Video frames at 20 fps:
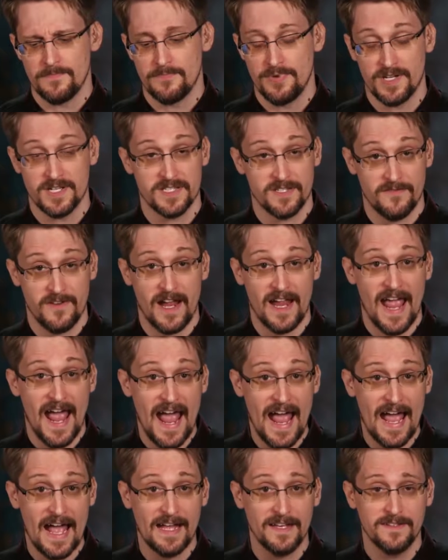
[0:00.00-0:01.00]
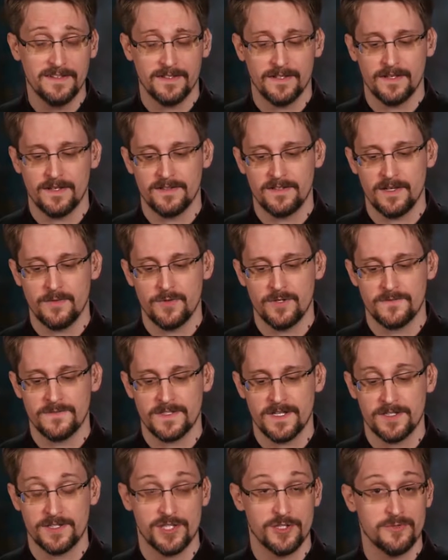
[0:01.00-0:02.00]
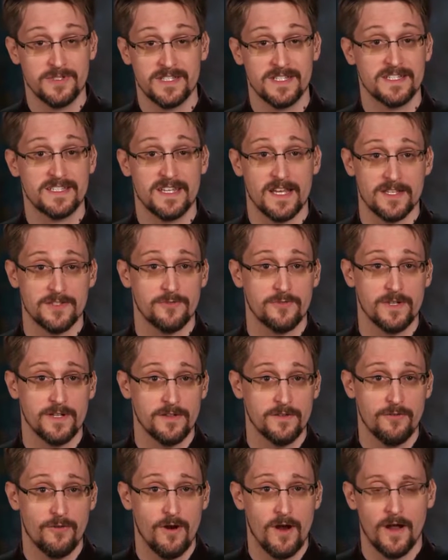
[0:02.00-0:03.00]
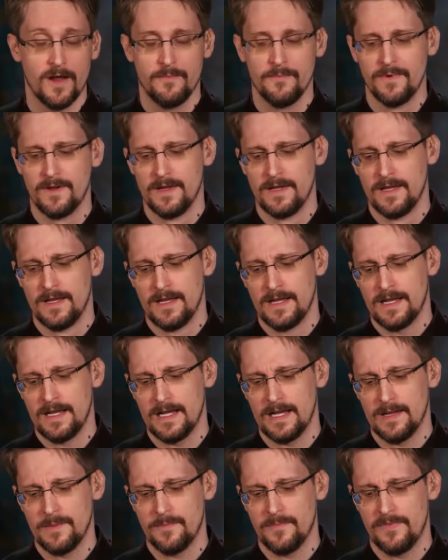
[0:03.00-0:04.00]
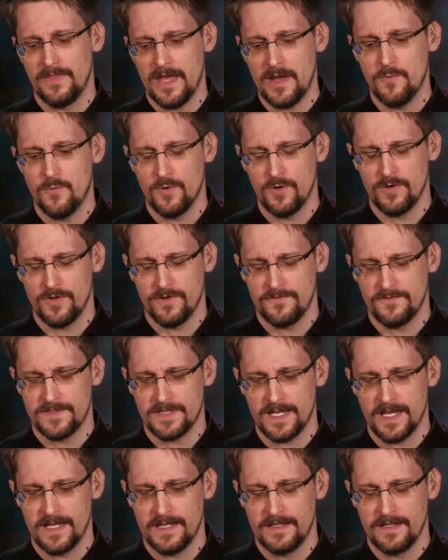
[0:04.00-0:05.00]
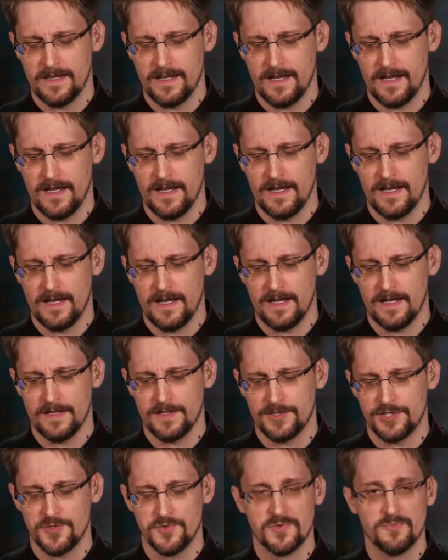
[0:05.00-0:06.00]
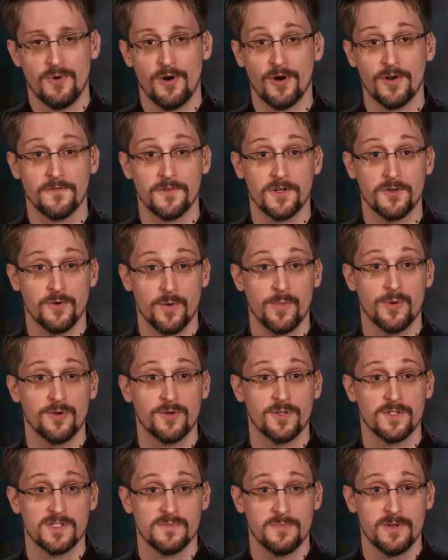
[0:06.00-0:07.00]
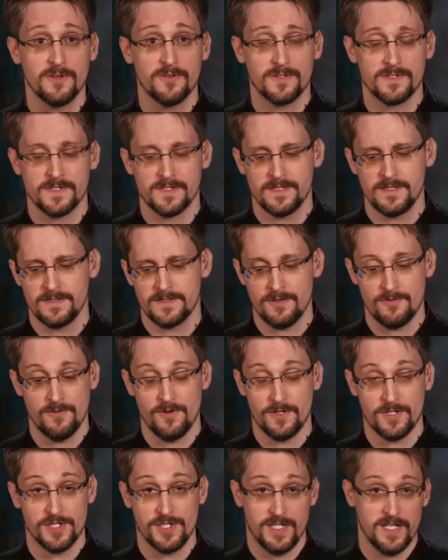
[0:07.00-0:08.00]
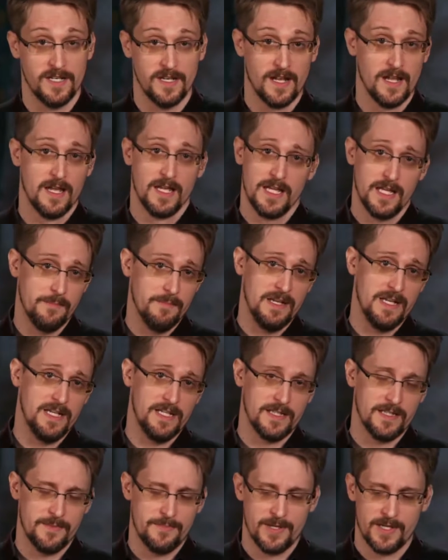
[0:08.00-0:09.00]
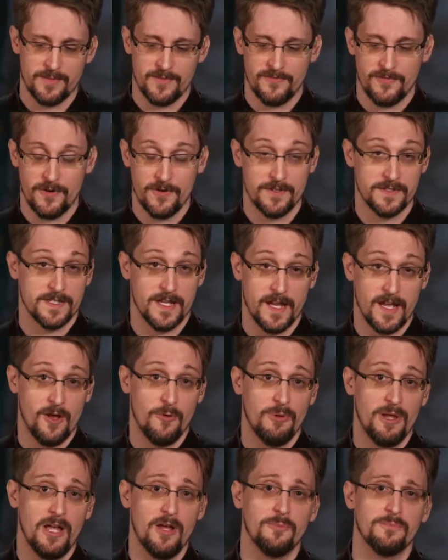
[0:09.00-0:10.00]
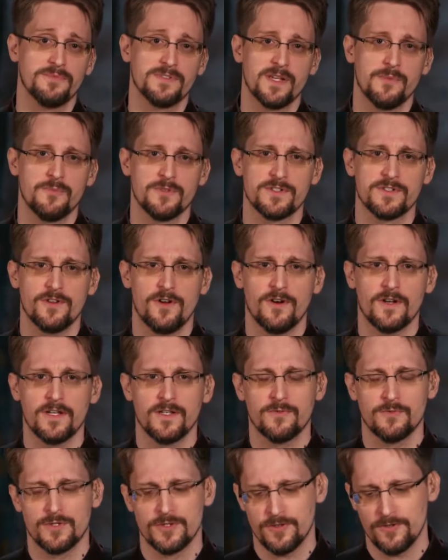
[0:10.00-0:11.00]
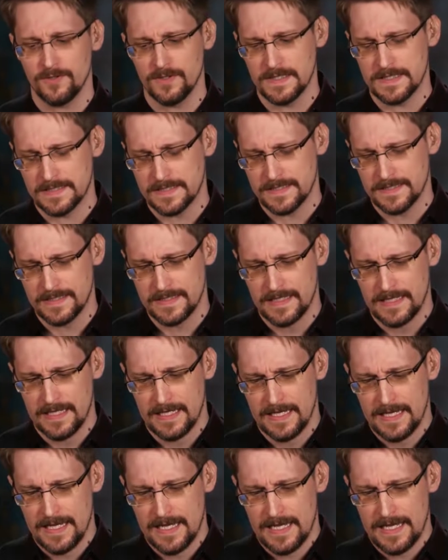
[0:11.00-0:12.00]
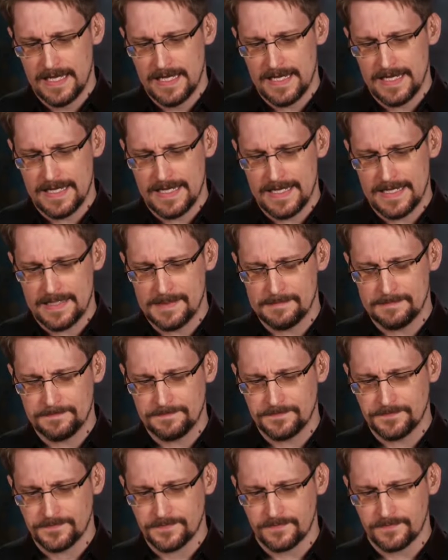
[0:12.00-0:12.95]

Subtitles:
Because if I had, they would have said she was an accessory to the crime. They would have said she was part of a criminal conspiracy, so long as she didn't immediately pick up the phone and say, help, help, someone's talking to a journalist. And